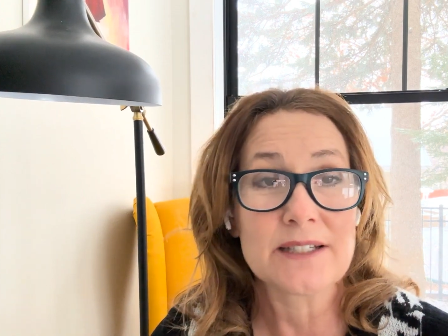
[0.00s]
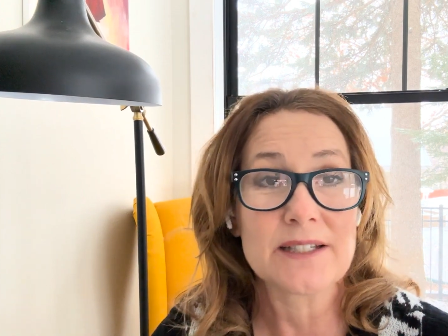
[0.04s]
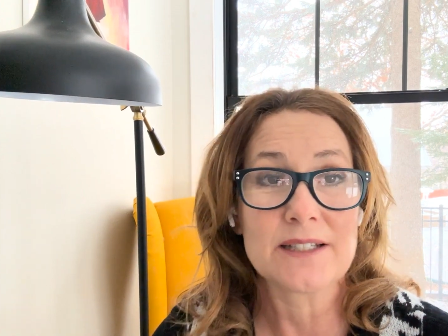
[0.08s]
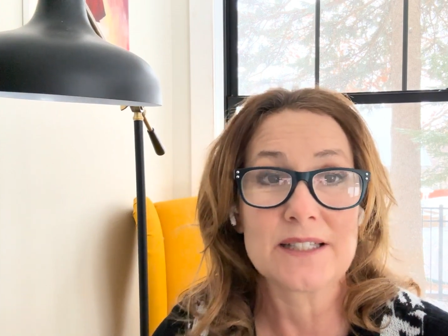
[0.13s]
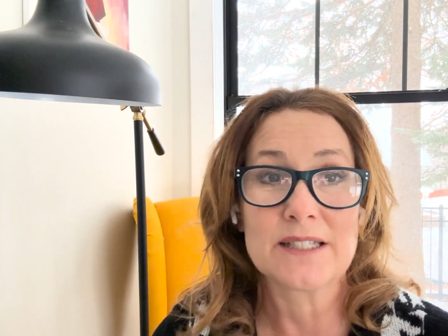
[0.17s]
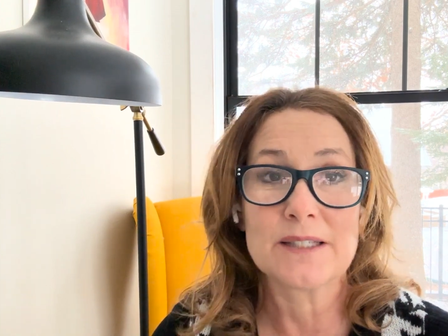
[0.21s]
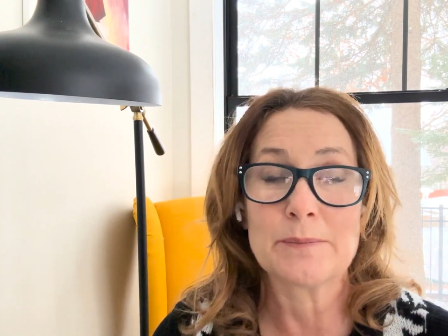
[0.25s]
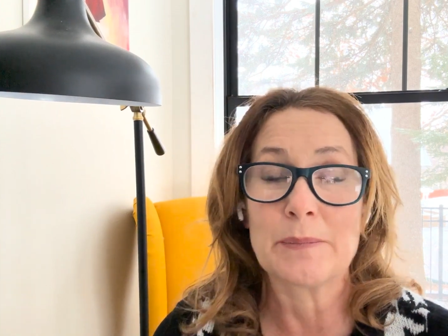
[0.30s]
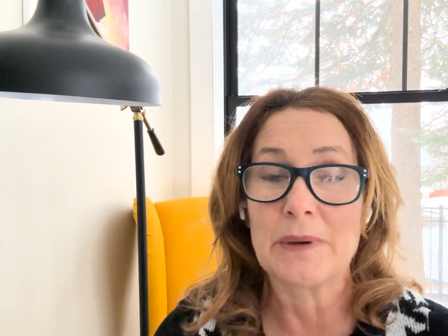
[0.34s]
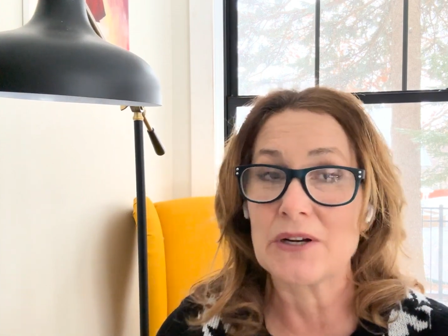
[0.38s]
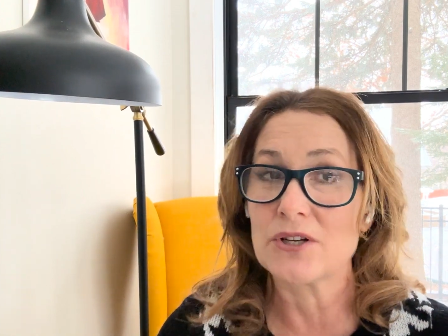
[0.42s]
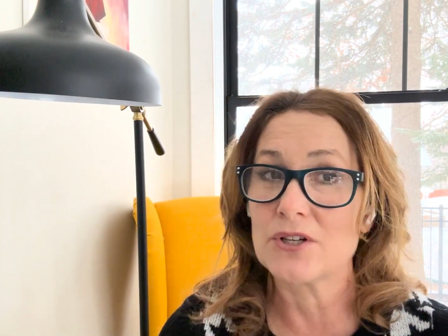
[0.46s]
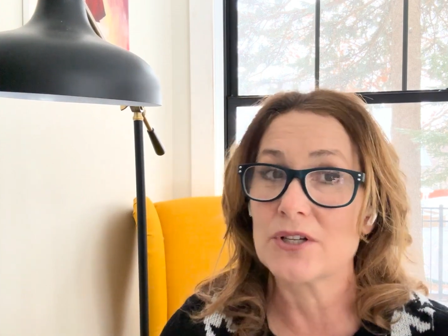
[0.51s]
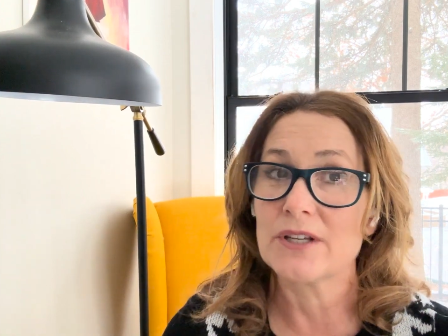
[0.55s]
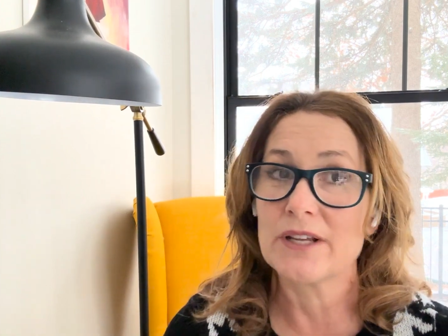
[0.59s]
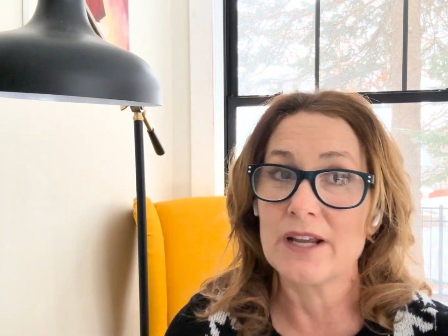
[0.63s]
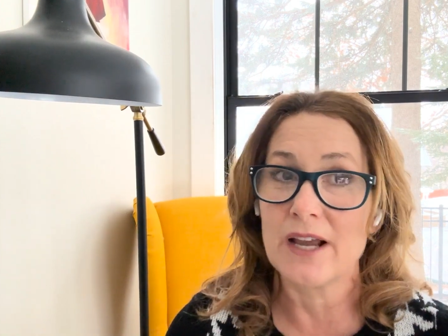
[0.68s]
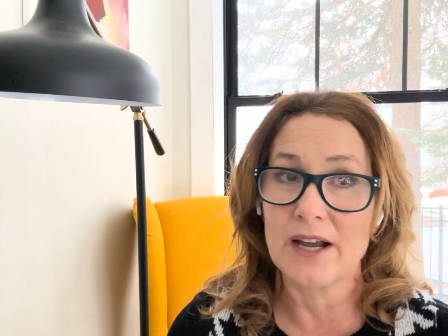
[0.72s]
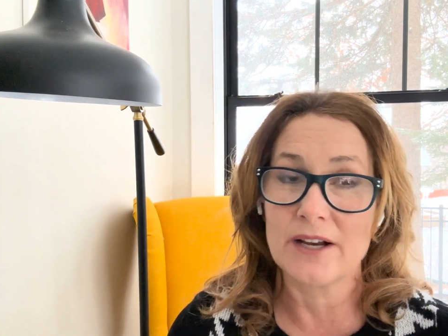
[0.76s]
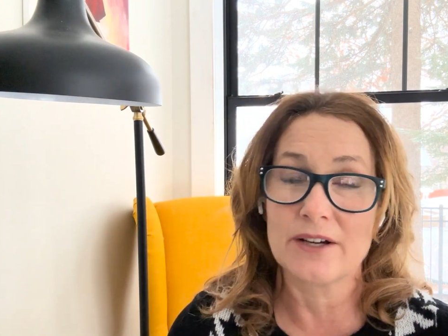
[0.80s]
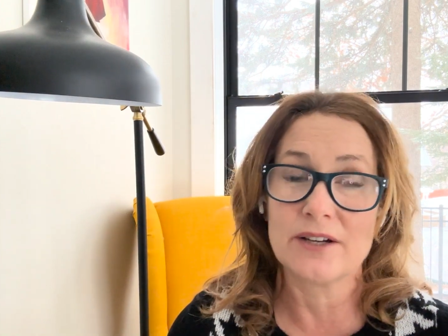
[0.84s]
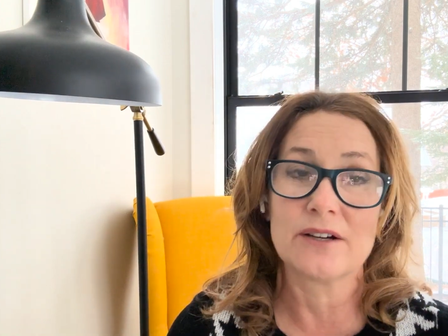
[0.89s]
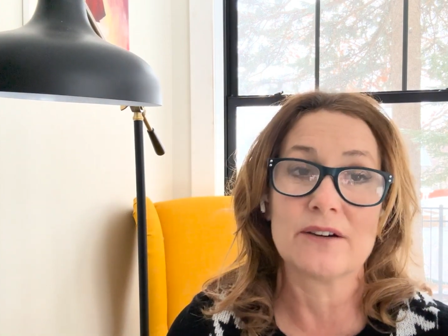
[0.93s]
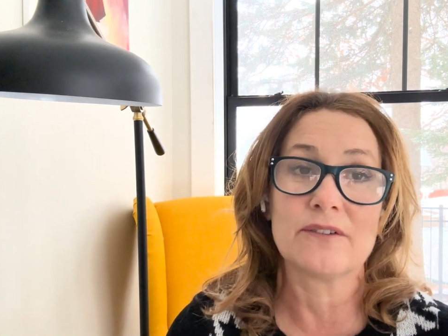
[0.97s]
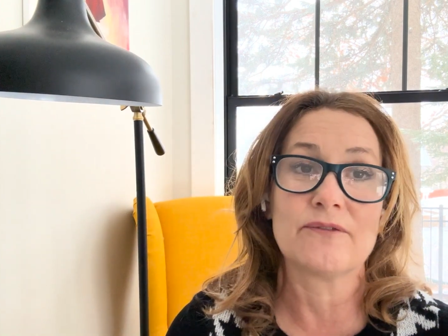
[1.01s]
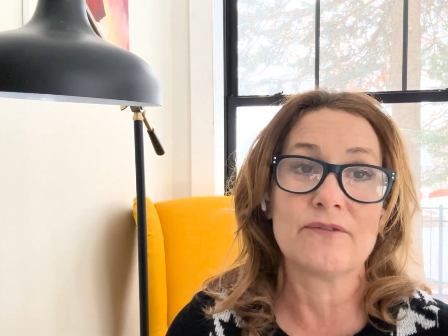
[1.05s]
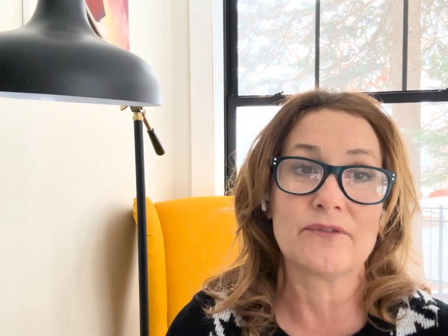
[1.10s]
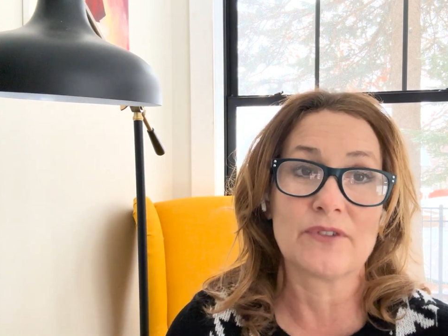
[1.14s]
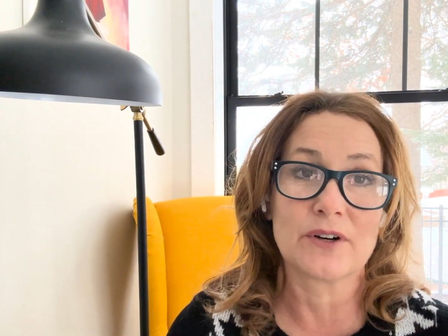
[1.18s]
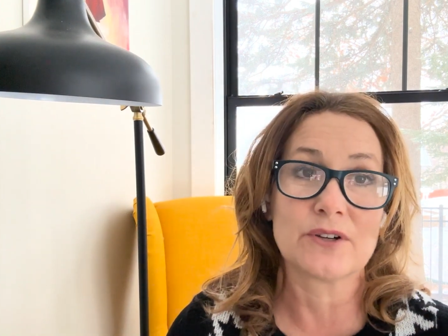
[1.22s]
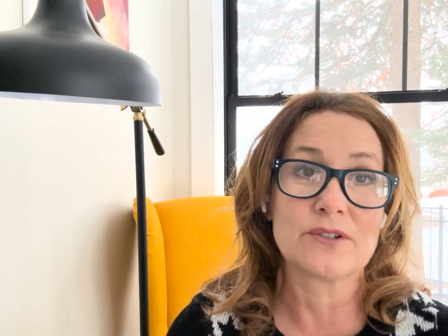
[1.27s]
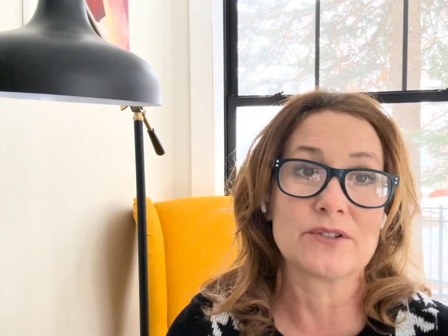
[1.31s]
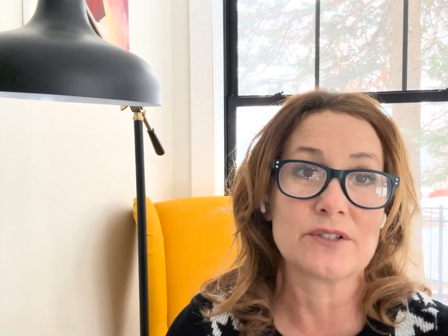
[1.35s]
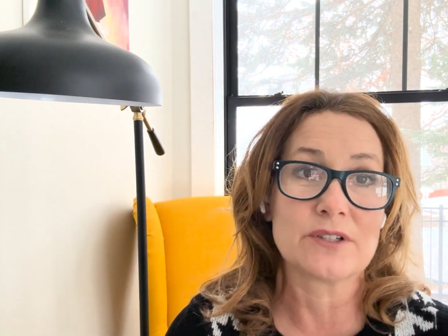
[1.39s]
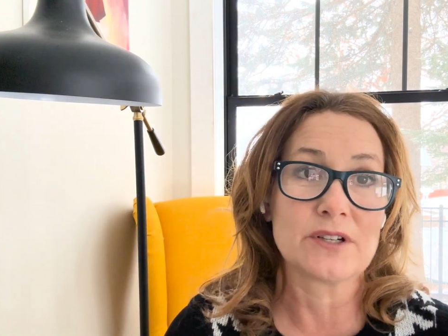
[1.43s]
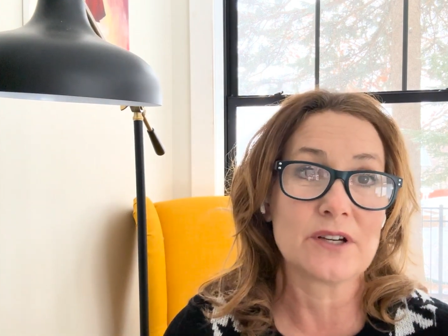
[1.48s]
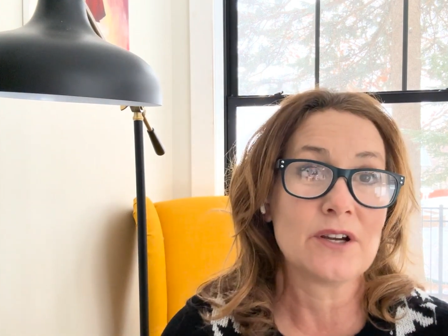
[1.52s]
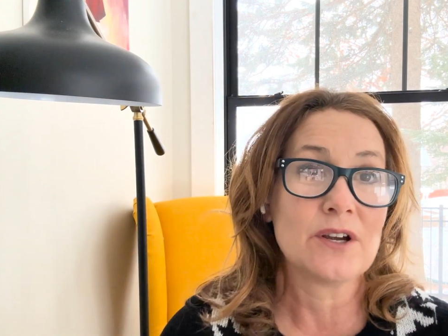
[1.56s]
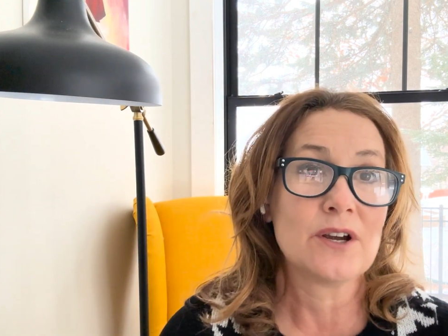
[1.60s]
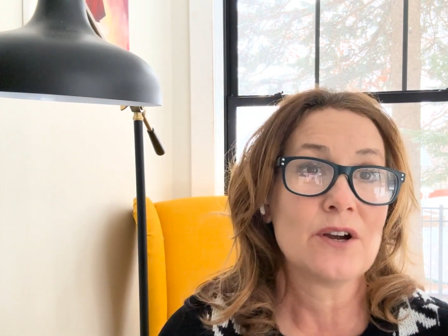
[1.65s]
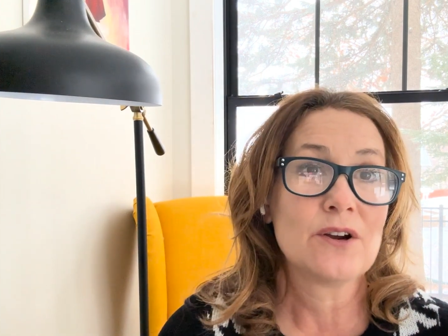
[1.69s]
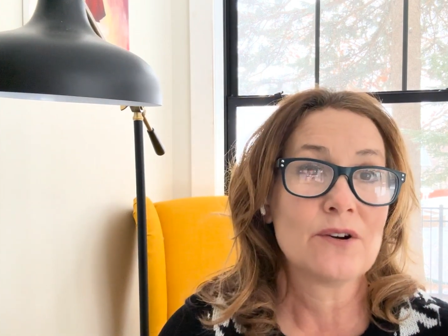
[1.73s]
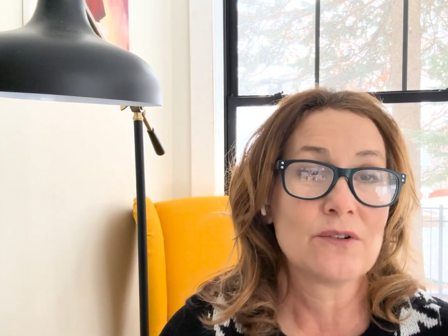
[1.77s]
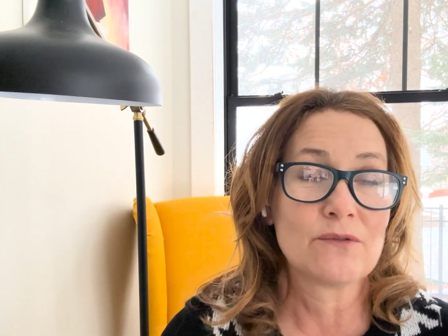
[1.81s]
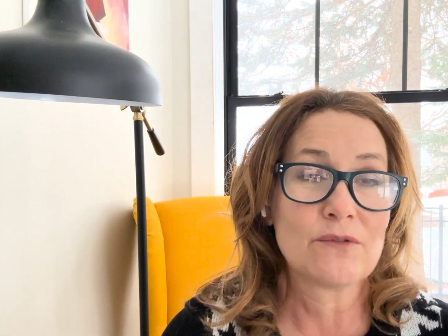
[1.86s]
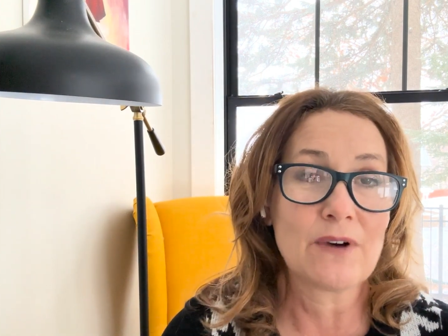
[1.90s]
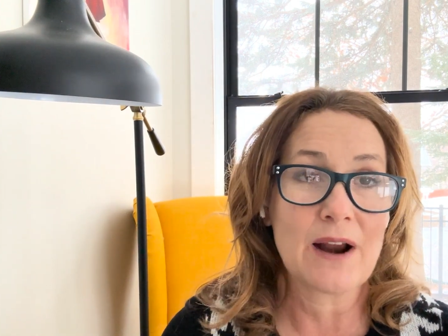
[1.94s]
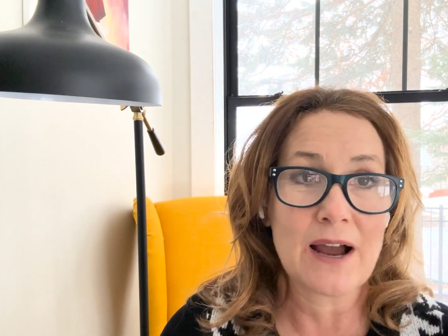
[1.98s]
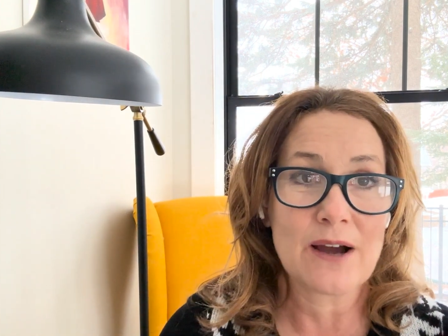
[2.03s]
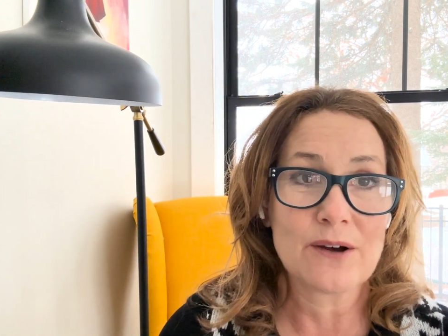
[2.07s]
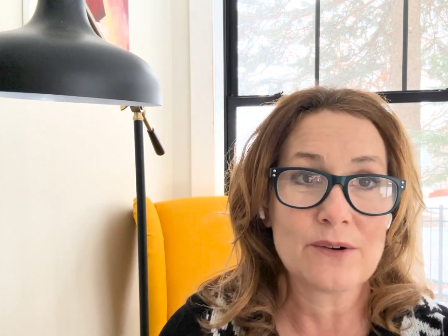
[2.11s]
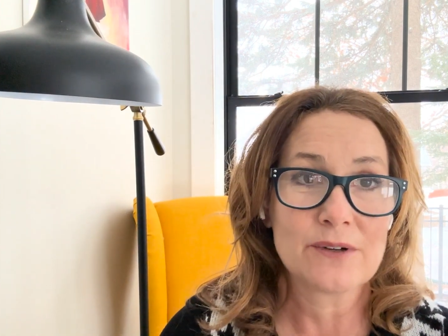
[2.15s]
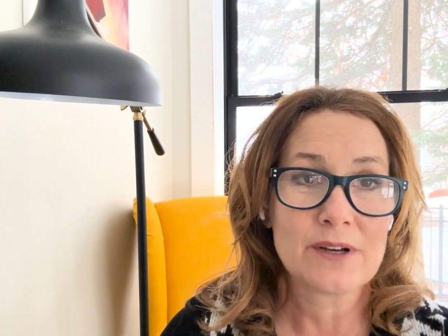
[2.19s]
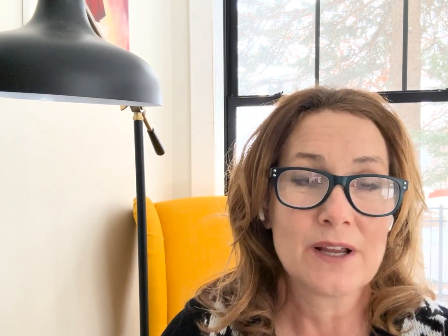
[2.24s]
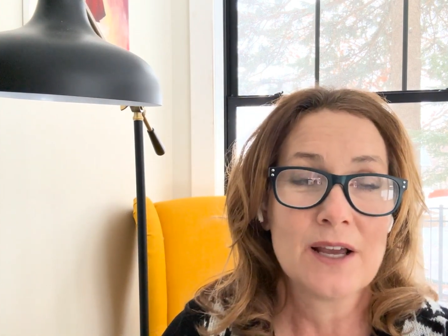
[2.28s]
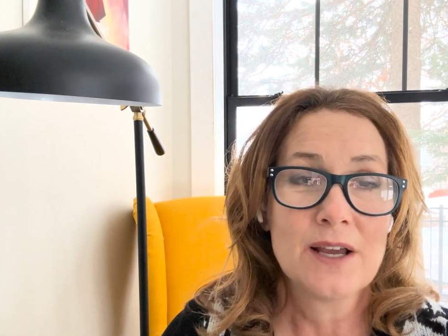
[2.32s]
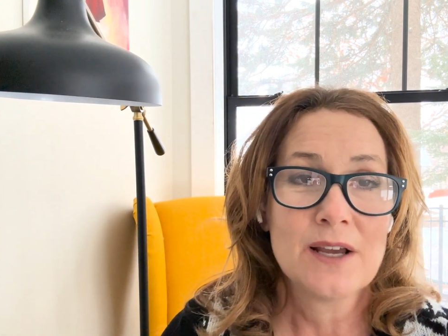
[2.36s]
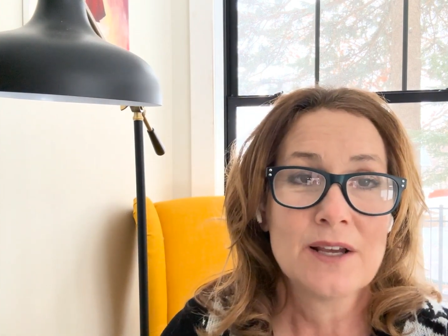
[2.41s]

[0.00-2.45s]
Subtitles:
especially on your first round.